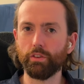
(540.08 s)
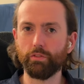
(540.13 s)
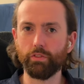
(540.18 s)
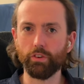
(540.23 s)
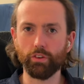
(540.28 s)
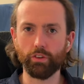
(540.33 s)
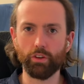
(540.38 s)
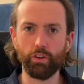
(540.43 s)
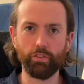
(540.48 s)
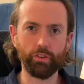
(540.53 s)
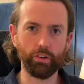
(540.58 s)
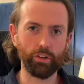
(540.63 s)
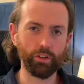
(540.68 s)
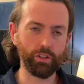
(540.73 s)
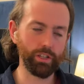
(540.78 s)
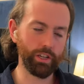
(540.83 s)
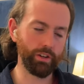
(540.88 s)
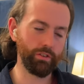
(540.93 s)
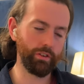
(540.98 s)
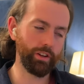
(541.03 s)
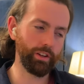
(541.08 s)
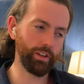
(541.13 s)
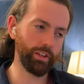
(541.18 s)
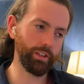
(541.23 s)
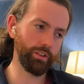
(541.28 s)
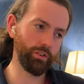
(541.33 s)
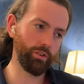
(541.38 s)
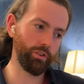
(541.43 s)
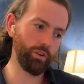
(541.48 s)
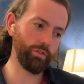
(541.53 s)
if you're considering
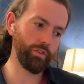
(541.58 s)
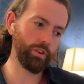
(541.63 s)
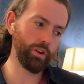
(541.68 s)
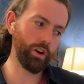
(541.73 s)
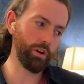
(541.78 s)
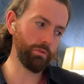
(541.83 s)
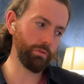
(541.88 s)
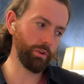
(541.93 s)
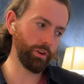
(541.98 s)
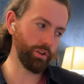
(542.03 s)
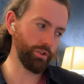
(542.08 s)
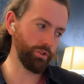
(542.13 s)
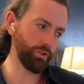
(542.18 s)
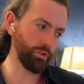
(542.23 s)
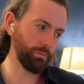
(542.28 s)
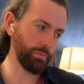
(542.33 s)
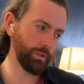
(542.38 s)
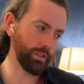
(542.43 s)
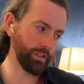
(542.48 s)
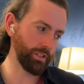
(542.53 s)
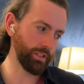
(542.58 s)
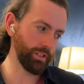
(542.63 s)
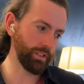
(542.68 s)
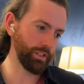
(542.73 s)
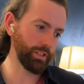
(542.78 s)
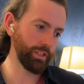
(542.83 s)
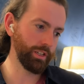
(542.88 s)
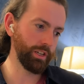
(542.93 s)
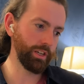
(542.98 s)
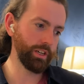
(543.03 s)
it, or if you are running your own
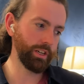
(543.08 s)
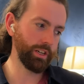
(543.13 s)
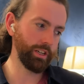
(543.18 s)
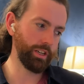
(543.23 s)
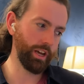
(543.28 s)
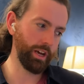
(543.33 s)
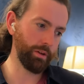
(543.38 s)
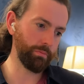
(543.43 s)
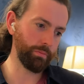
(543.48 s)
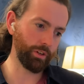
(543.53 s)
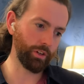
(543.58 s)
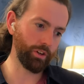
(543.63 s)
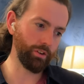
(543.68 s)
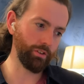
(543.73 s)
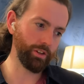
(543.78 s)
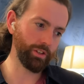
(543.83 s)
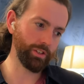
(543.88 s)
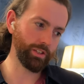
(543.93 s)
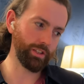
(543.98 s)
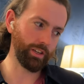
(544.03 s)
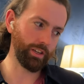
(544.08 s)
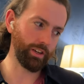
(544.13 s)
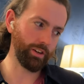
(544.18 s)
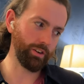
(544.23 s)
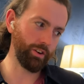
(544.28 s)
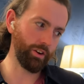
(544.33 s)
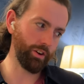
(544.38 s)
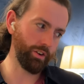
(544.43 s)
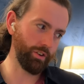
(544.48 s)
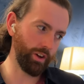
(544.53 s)
business. Yeah, I'd be curious to
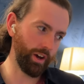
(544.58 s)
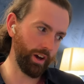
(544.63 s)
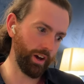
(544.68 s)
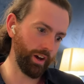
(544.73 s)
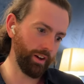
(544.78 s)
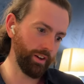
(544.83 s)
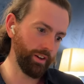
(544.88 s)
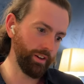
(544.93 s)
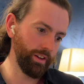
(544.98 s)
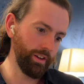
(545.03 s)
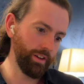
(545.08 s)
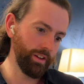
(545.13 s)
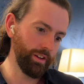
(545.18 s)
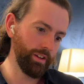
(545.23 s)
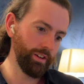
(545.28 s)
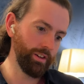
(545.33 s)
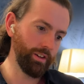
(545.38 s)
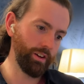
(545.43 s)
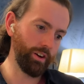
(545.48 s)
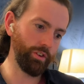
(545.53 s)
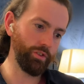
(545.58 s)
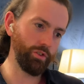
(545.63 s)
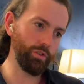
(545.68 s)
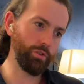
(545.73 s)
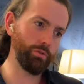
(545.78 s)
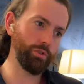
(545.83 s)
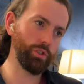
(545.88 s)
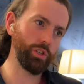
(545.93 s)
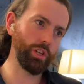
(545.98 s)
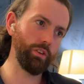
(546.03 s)
hear how you
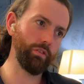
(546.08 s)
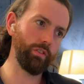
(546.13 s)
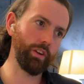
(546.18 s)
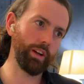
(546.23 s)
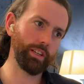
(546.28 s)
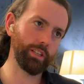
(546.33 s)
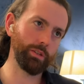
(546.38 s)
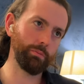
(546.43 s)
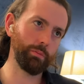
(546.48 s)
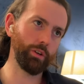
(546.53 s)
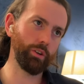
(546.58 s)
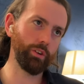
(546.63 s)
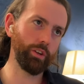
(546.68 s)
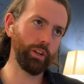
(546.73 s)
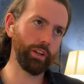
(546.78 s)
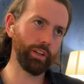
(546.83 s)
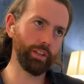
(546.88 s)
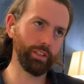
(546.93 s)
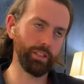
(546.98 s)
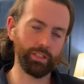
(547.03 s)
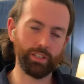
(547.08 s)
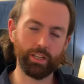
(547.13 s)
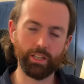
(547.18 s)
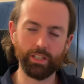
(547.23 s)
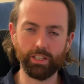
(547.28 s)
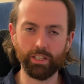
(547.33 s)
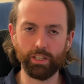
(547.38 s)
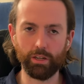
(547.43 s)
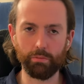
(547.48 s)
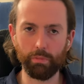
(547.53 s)
see flexibility, and is
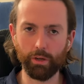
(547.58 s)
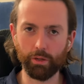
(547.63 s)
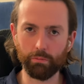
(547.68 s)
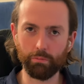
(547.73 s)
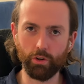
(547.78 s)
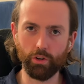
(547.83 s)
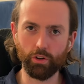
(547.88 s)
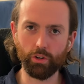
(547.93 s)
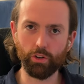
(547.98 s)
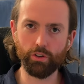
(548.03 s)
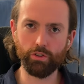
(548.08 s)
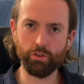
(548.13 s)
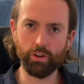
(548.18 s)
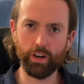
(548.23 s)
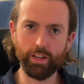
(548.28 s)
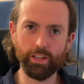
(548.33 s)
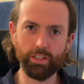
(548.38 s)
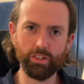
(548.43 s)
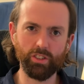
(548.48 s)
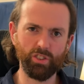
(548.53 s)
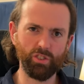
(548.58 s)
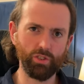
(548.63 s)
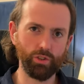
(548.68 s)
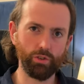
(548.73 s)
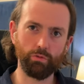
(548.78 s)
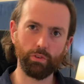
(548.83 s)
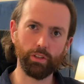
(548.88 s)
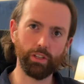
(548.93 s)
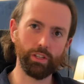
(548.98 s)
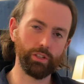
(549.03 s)
it a big perk in your eyes, or is it
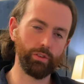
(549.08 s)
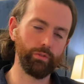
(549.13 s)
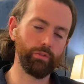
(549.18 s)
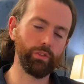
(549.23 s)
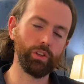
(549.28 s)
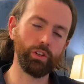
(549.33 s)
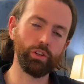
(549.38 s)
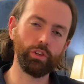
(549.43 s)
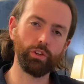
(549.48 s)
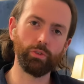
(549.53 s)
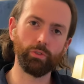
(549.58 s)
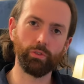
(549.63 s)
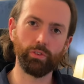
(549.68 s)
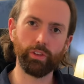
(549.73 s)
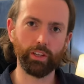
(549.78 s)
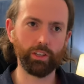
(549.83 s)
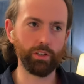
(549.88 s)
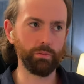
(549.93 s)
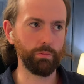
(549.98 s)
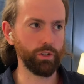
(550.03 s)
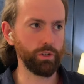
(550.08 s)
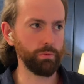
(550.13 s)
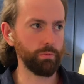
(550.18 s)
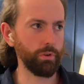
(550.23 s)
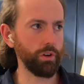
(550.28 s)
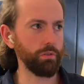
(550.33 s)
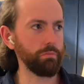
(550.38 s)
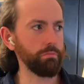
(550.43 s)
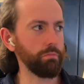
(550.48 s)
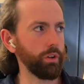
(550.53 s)
really something that you don't think too much
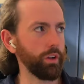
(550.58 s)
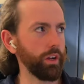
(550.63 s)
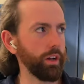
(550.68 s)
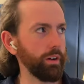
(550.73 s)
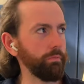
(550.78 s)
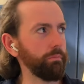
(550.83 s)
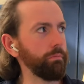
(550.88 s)
about? But